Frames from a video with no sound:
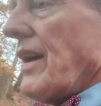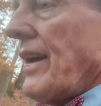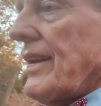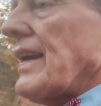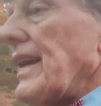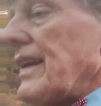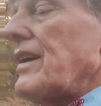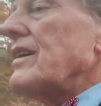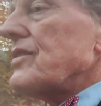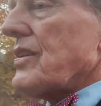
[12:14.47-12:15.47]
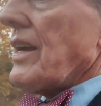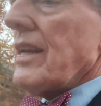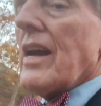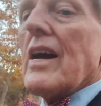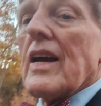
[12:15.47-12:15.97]
And he
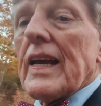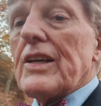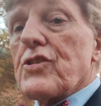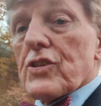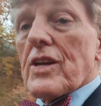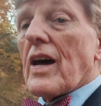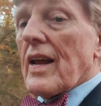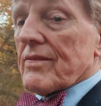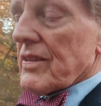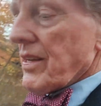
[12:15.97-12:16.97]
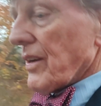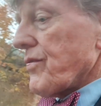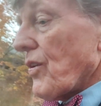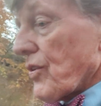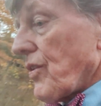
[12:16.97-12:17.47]
said he should not have to take
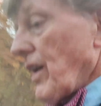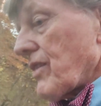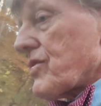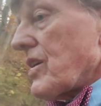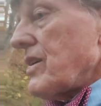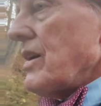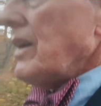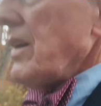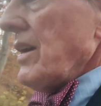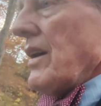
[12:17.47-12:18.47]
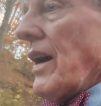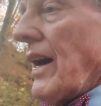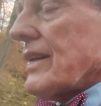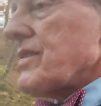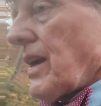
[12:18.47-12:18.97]
photographs
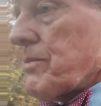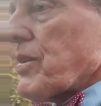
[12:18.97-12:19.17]
at a same